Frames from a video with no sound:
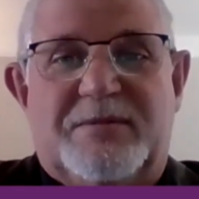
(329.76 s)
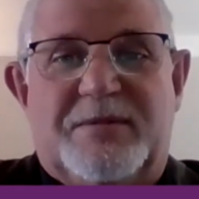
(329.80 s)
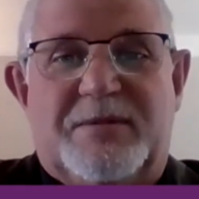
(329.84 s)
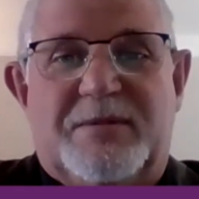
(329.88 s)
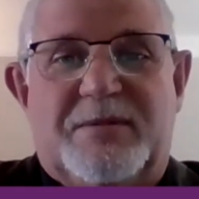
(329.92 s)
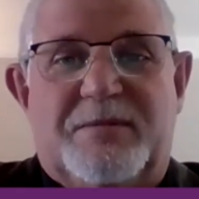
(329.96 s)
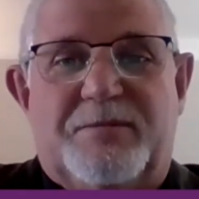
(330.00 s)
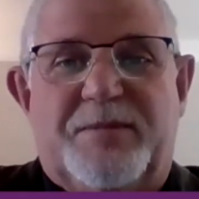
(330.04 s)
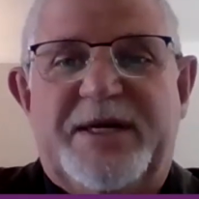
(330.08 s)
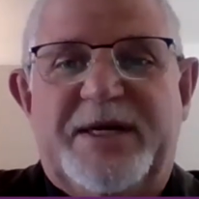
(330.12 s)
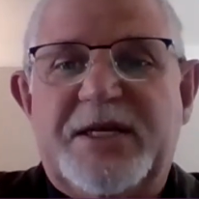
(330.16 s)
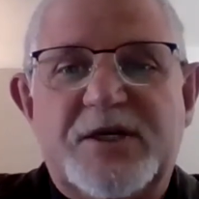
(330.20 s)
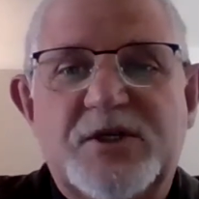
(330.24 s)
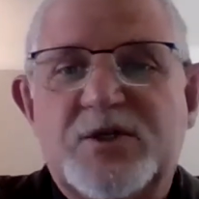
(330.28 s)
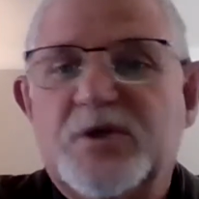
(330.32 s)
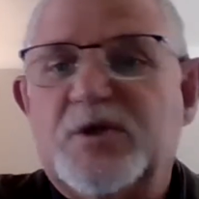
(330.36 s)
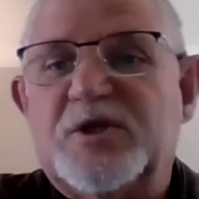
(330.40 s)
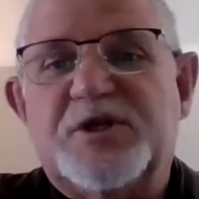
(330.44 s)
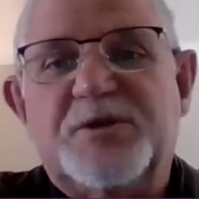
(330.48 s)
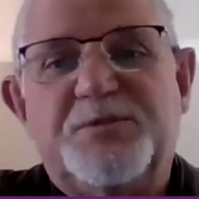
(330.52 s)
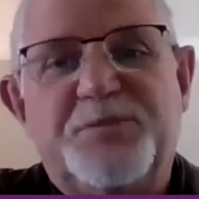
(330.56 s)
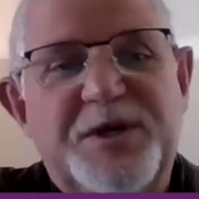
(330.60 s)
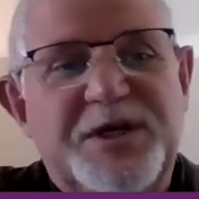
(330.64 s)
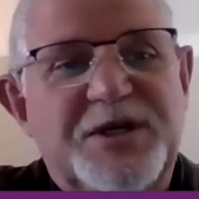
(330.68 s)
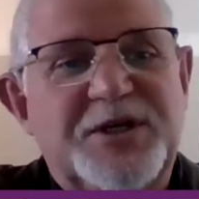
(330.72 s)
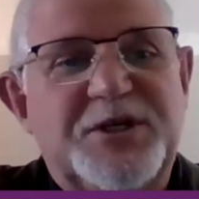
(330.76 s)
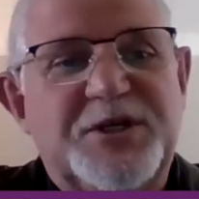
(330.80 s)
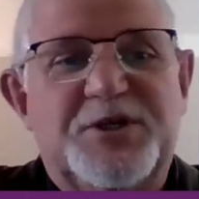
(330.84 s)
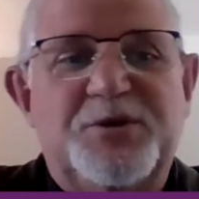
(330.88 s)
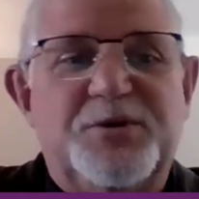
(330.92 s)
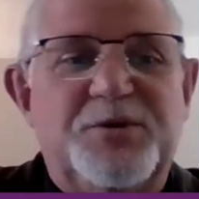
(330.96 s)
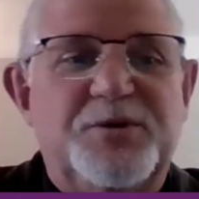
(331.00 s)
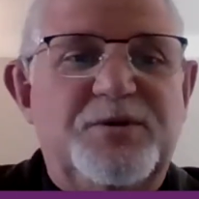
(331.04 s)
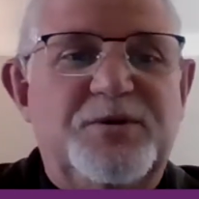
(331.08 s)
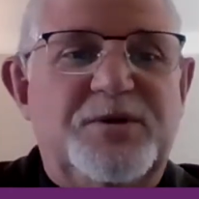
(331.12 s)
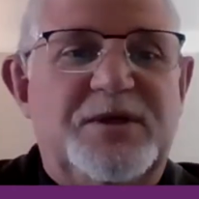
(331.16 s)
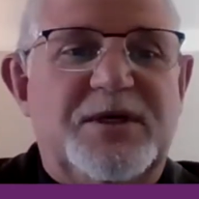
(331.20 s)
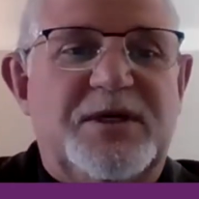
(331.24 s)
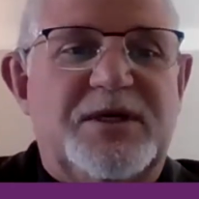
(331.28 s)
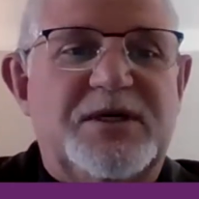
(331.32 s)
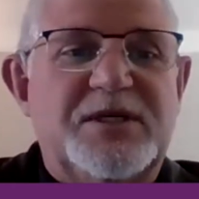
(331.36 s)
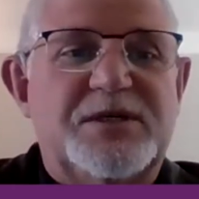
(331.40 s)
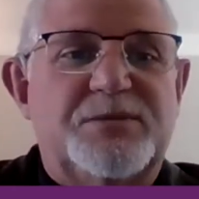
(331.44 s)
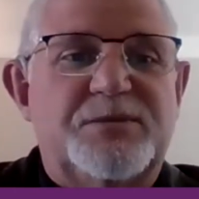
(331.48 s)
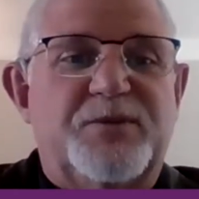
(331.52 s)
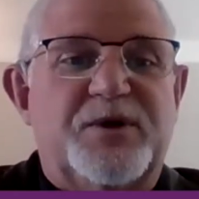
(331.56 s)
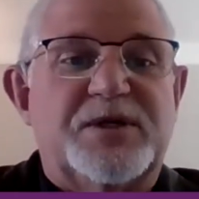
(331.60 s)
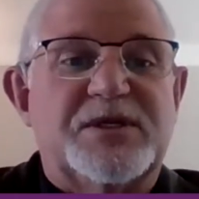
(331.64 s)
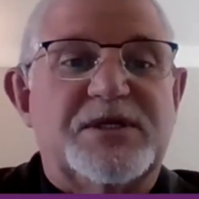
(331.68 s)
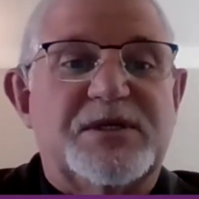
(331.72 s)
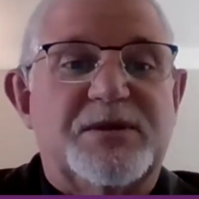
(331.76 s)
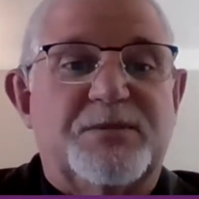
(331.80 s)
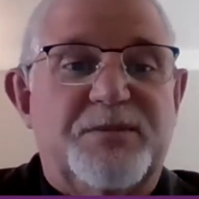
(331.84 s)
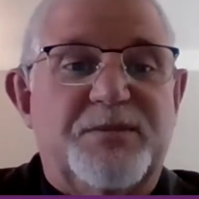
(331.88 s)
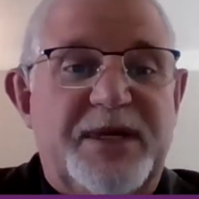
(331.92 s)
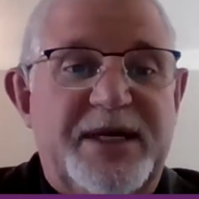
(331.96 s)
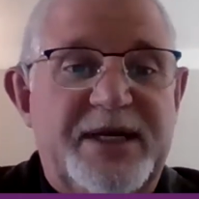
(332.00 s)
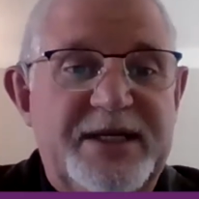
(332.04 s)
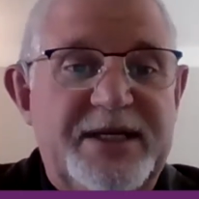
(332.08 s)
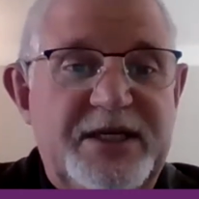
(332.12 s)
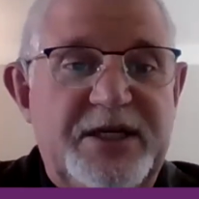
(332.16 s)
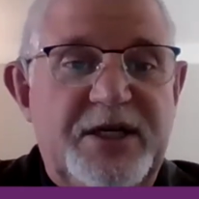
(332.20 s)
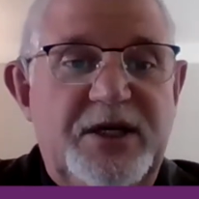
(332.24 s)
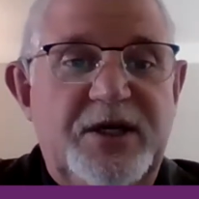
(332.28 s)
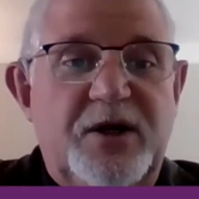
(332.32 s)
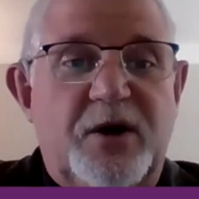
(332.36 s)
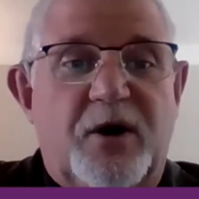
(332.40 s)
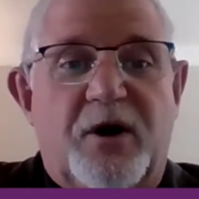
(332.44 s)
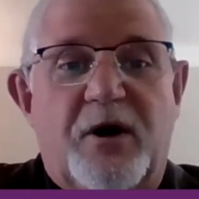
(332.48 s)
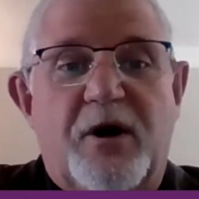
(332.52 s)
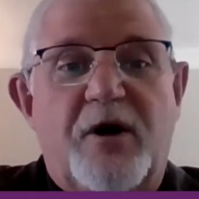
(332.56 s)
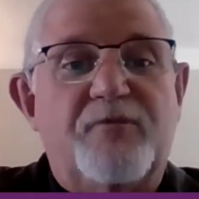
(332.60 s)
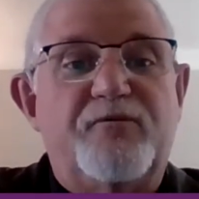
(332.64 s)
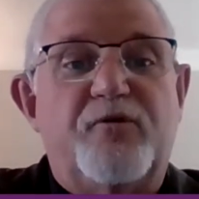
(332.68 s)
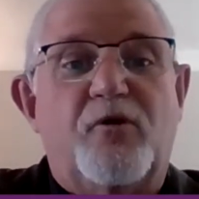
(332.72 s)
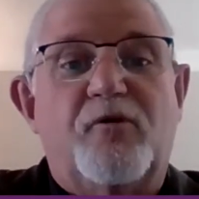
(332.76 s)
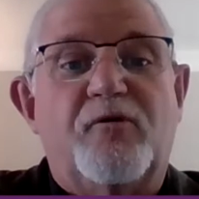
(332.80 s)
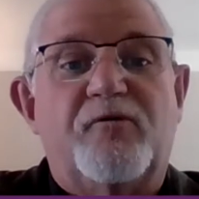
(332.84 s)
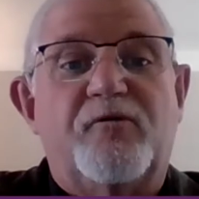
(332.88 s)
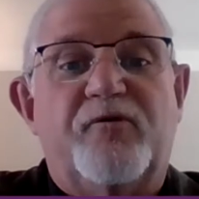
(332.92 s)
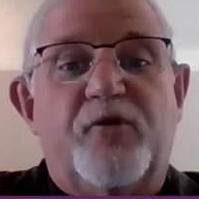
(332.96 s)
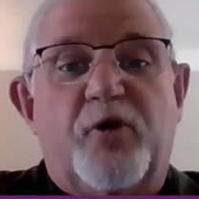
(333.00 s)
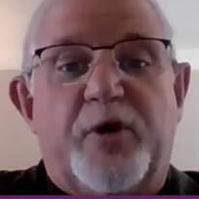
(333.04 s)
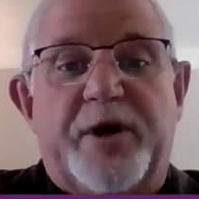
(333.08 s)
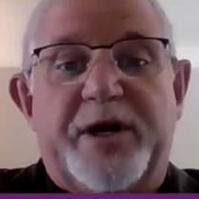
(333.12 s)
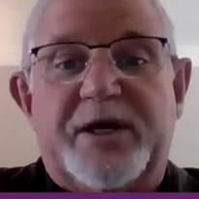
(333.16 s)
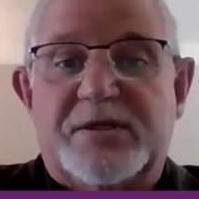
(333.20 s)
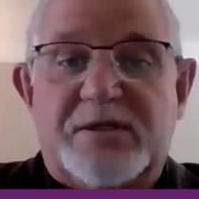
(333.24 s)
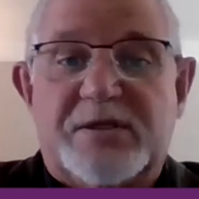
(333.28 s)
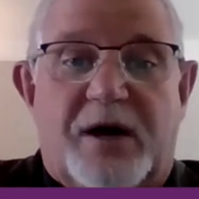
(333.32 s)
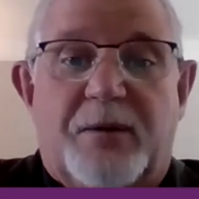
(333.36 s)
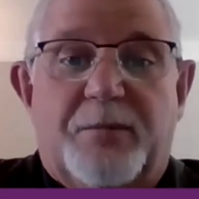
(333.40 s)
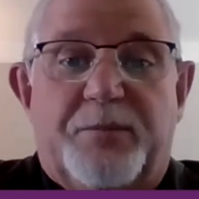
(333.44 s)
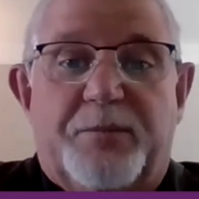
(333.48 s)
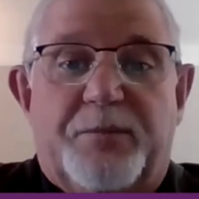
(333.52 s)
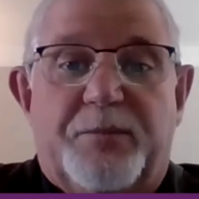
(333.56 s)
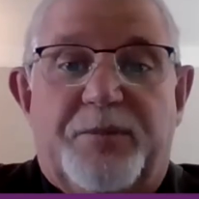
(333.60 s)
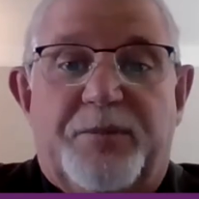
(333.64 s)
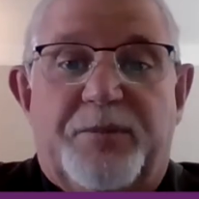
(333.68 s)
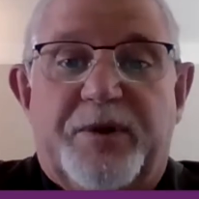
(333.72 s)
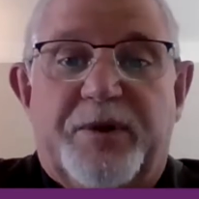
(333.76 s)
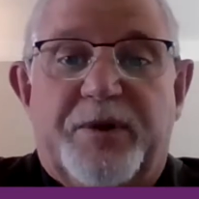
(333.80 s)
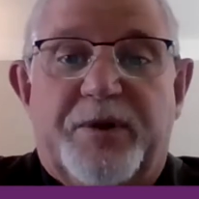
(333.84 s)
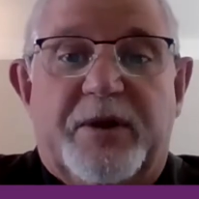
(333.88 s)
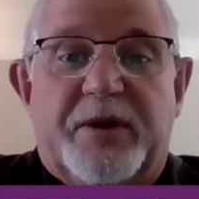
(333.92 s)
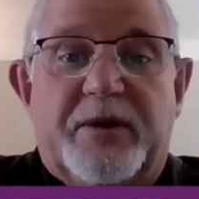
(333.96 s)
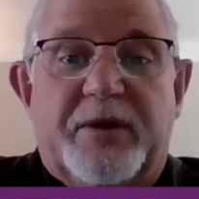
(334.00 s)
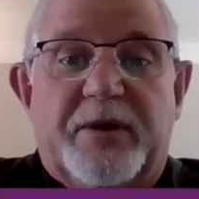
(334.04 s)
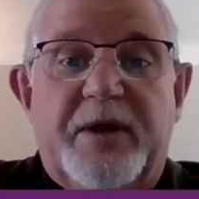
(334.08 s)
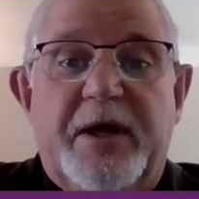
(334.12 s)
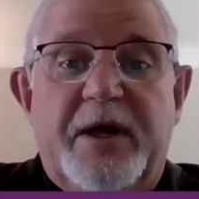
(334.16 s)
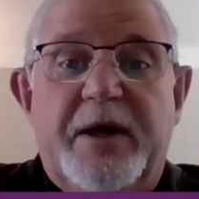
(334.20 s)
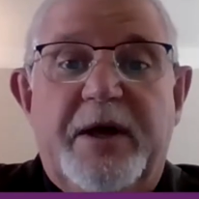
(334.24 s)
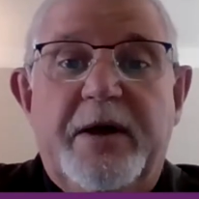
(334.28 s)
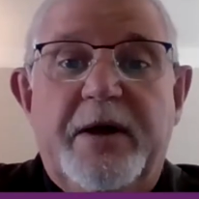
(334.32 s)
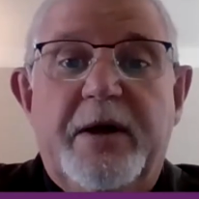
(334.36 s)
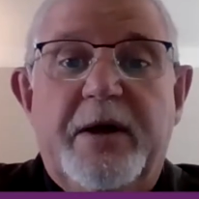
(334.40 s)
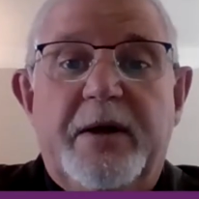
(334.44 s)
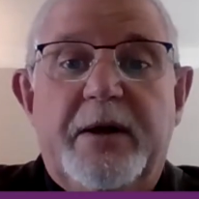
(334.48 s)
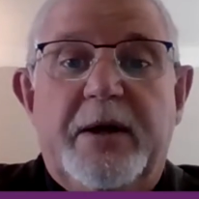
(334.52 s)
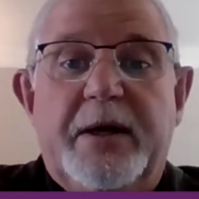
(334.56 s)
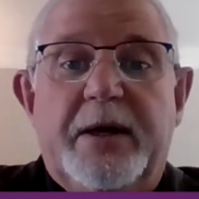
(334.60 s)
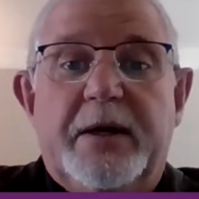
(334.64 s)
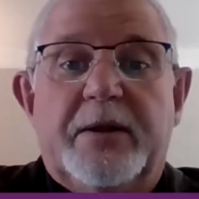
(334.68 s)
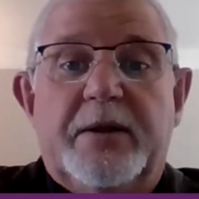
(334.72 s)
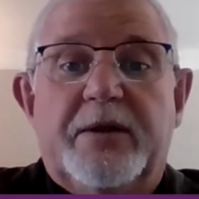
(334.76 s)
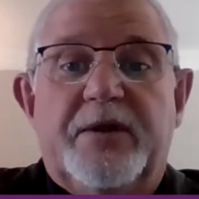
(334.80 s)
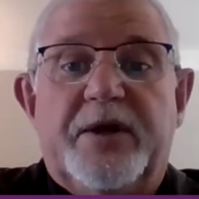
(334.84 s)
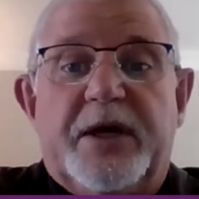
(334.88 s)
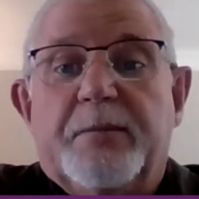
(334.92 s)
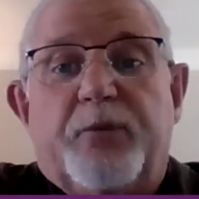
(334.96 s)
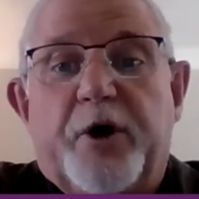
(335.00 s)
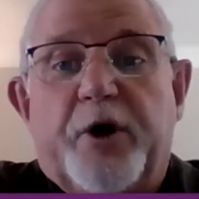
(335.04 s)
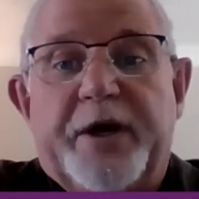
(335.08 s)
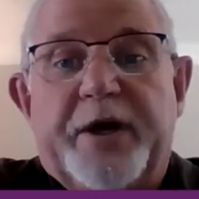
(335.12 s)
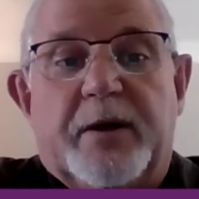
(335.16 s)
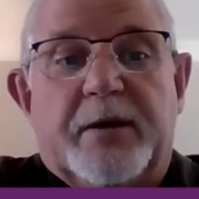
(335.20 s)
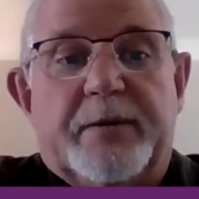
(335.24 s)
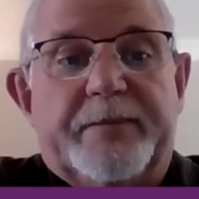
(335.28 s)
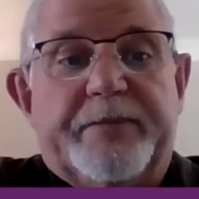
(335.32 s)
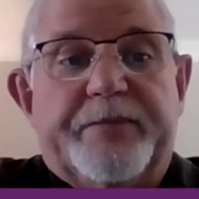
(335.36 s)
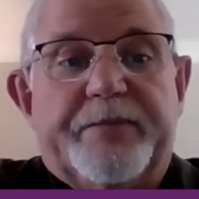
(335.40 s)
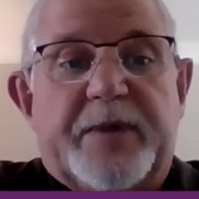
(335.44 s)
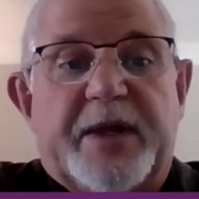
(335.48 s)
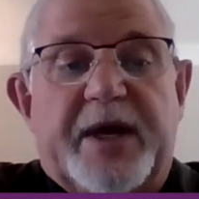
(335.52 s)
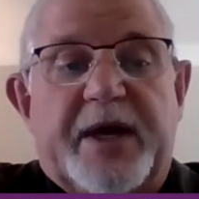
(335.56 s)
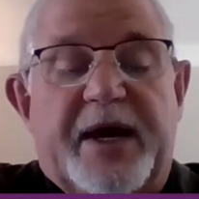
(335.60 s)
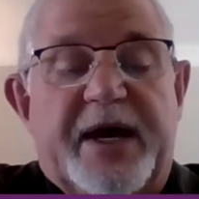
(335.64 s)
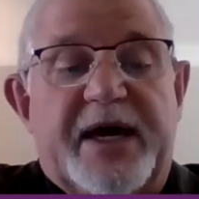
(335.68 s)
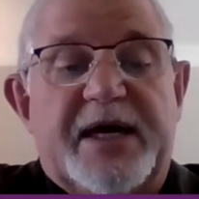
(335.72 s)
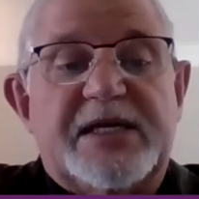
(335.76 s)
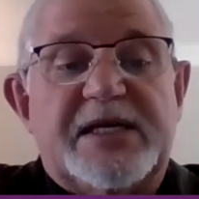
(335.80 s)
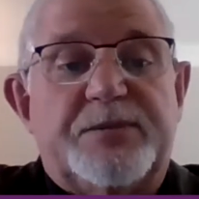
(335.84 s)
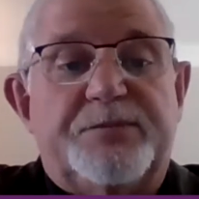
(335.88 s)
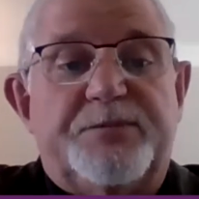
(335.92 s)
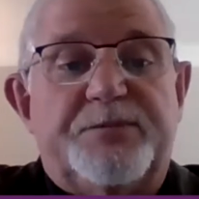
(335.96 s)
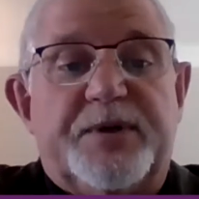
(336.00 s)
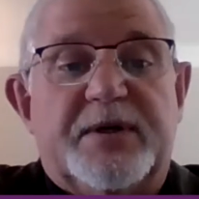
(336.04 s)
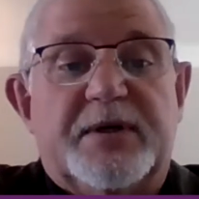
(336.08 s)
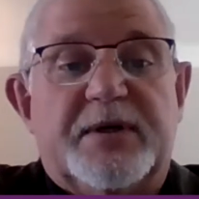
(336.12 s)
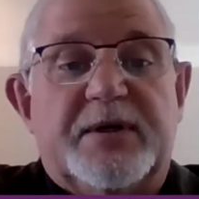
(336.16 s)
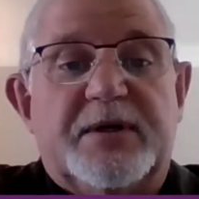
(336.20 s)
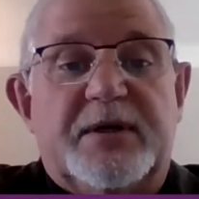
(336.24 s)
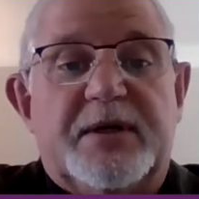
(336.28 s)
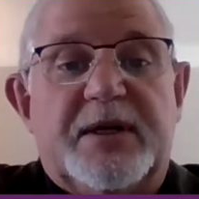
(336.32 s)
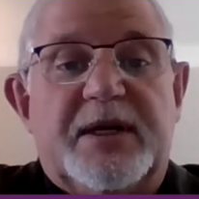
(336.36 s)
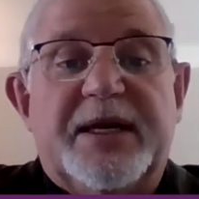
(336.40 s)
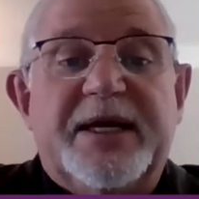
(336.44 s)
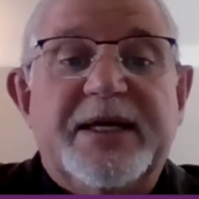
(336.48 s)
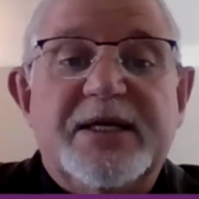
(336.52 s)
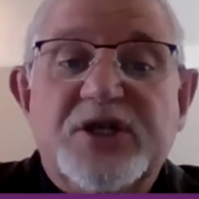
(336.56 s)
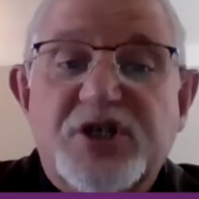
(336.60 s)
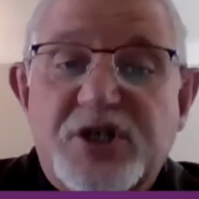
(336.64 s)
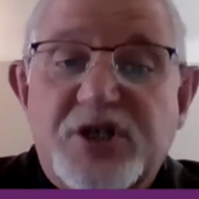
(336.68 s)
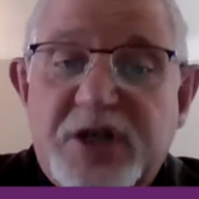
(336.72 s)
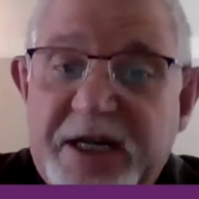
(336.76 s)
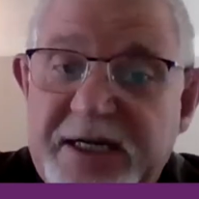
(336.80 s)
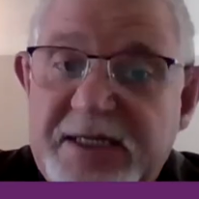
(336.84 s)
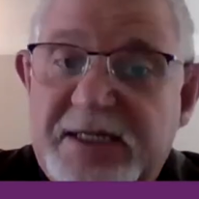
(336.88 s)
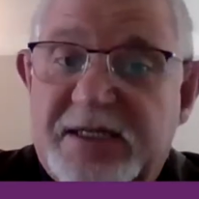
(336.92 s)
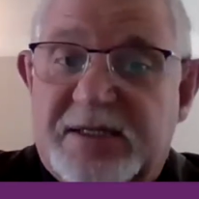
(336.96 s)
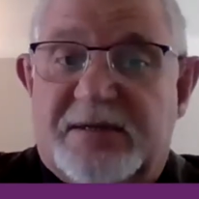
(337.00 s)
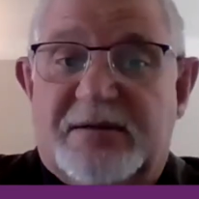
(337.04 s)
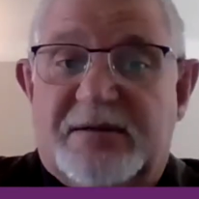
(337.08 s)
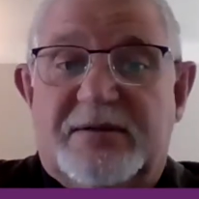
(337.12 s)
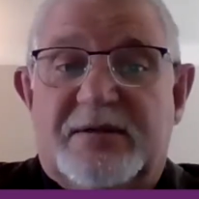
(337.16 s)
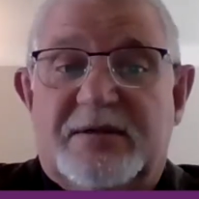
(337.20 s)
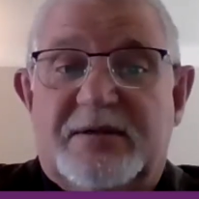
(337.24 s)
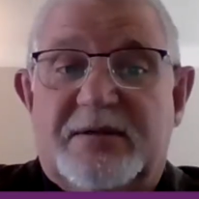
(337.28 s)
but does not speak to the responsibility of, or for example, the employer as per legislation.